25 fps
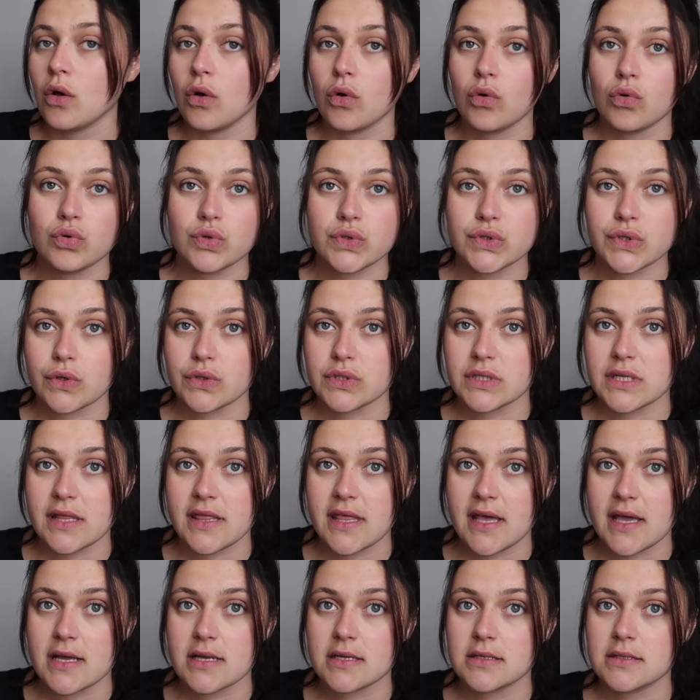all sorts of
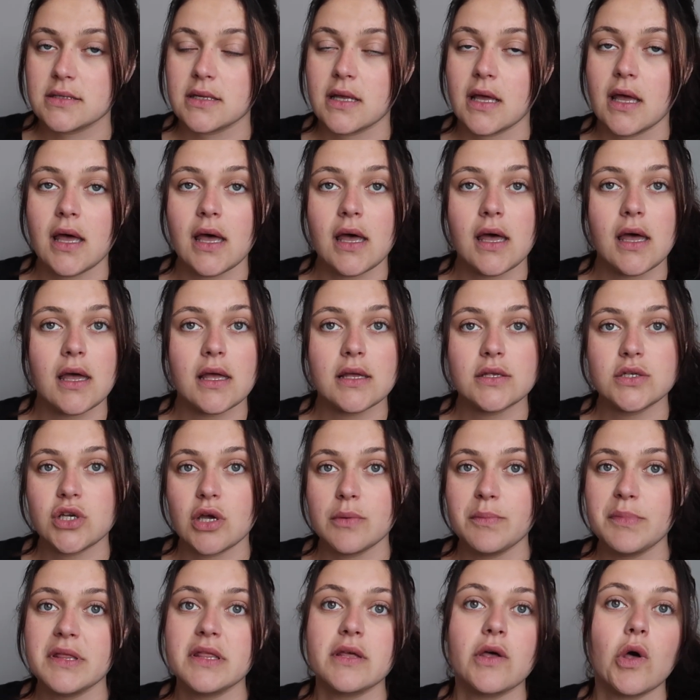things,
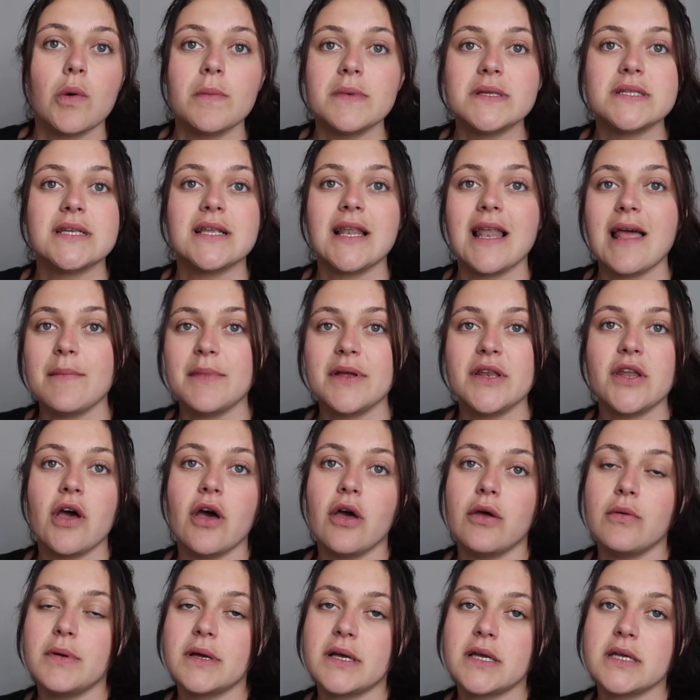jump in the comments and let me
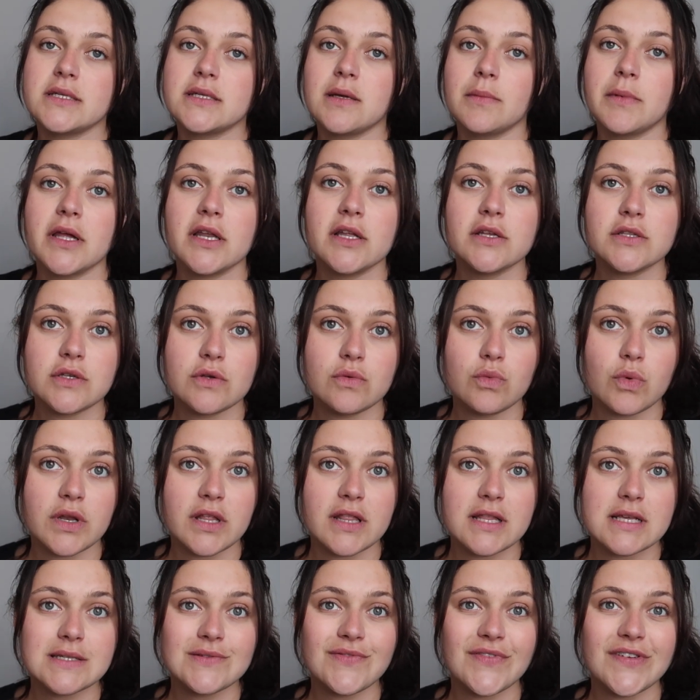know because I'm going to do one
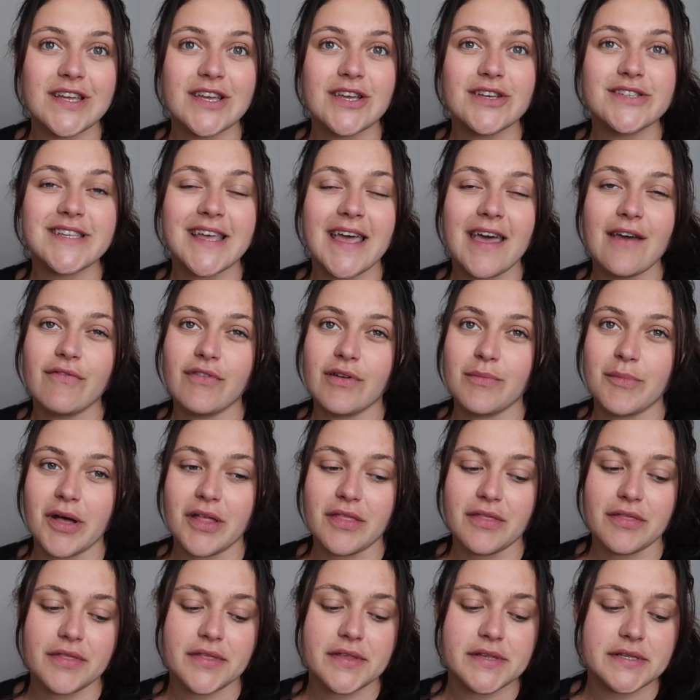of these videos every
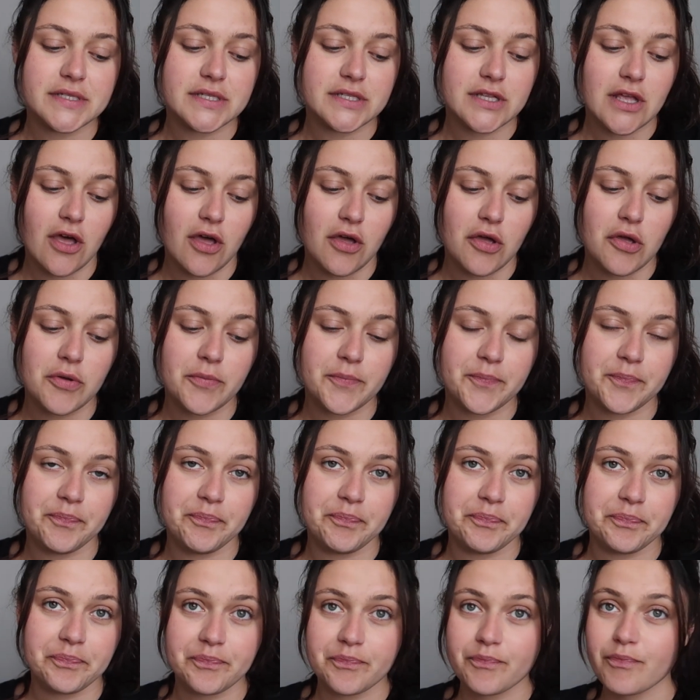month. So
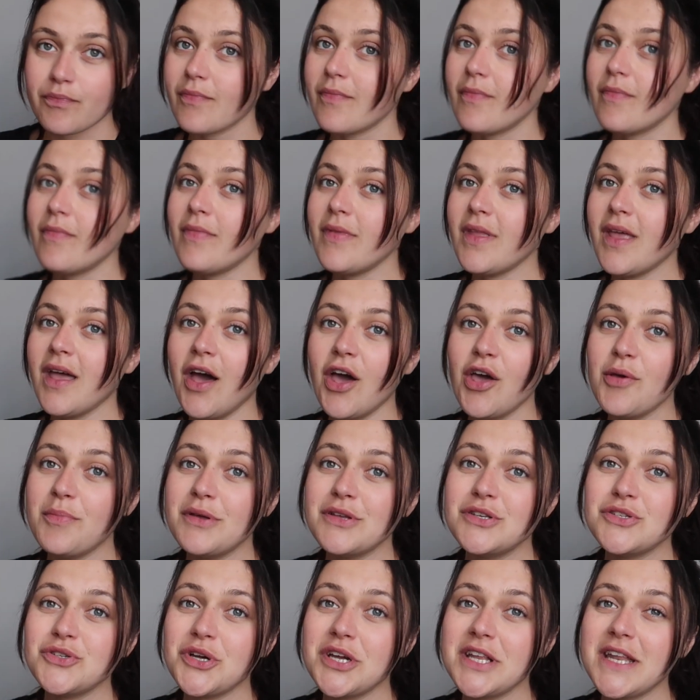Hope you
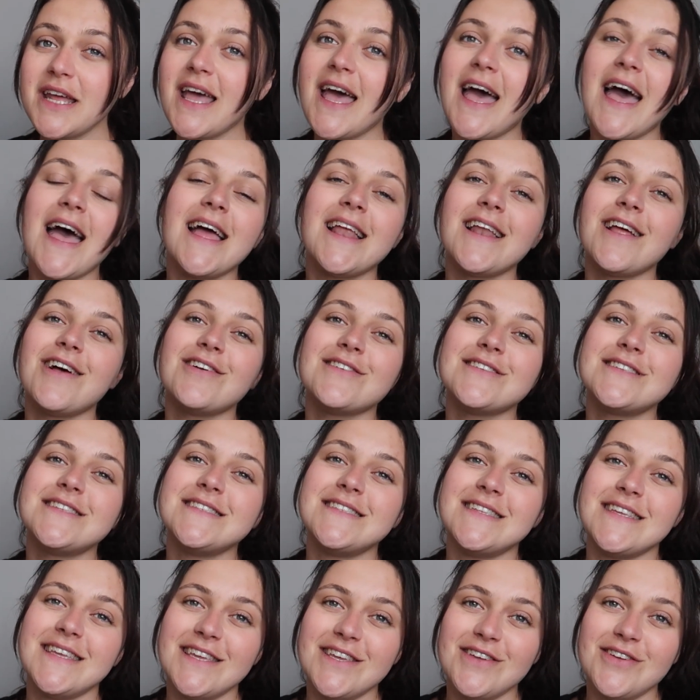enjoyed it, and I'll
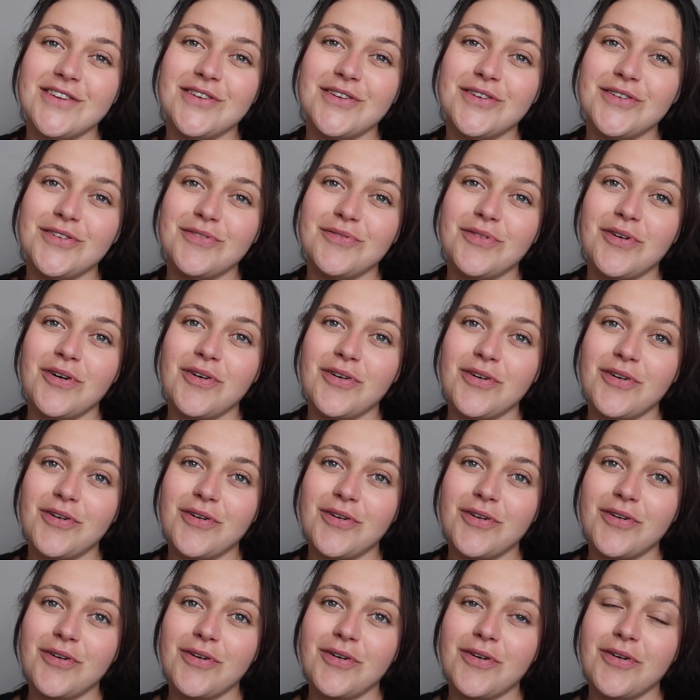see you
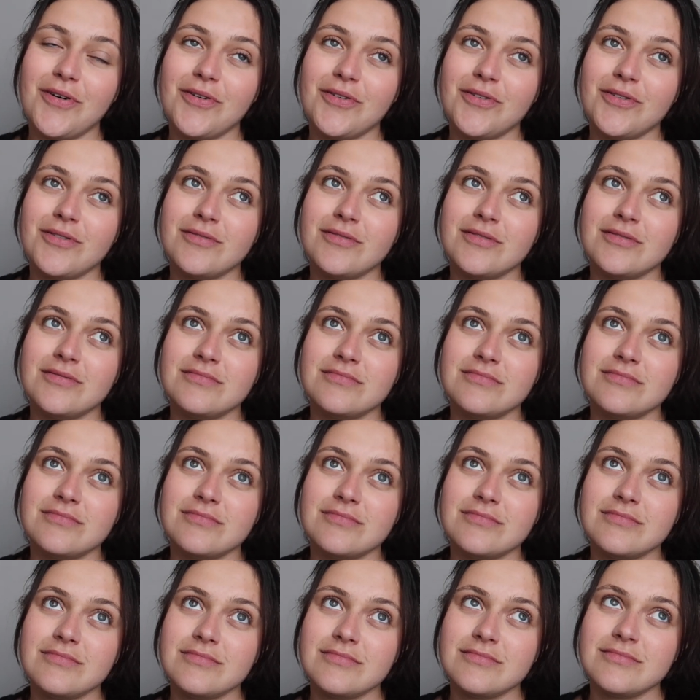on
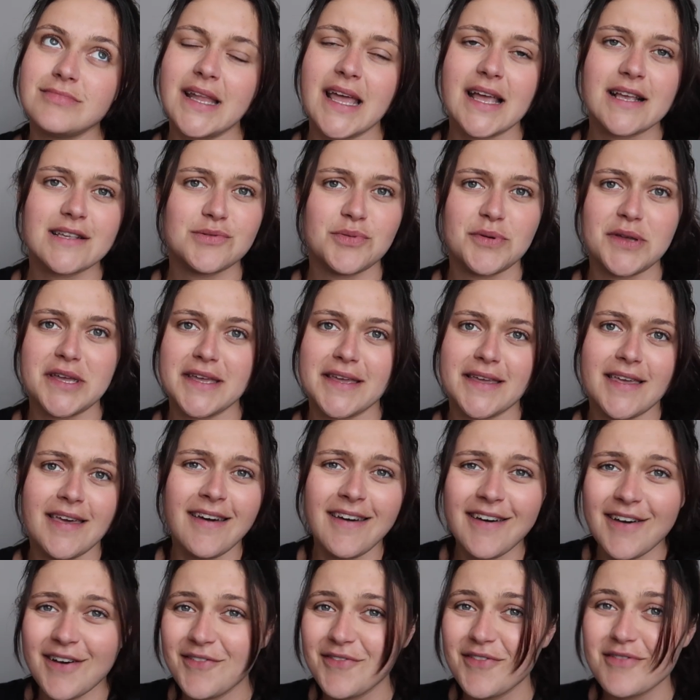next week
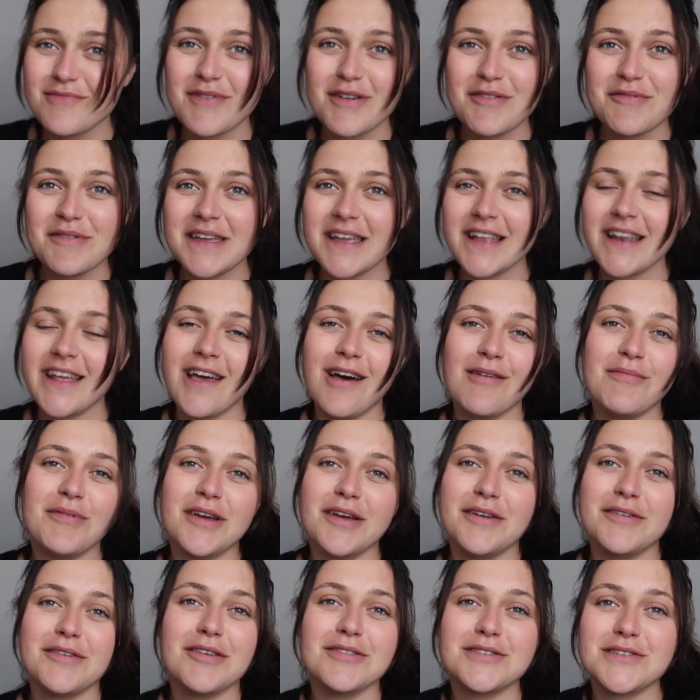for my weekly
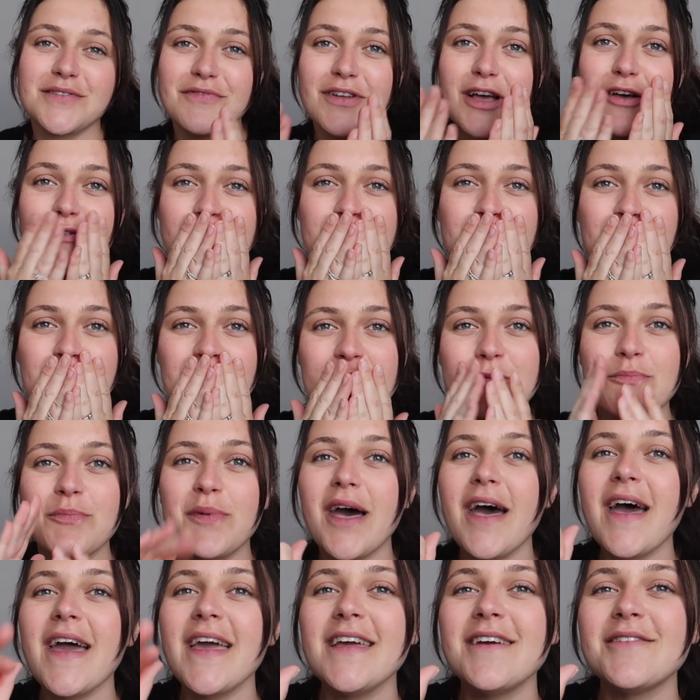upload. Lots of love.
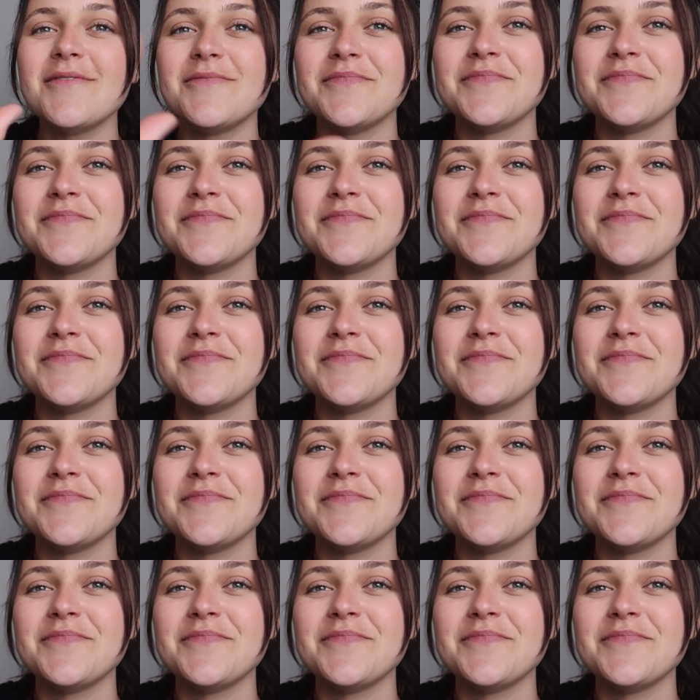Bye.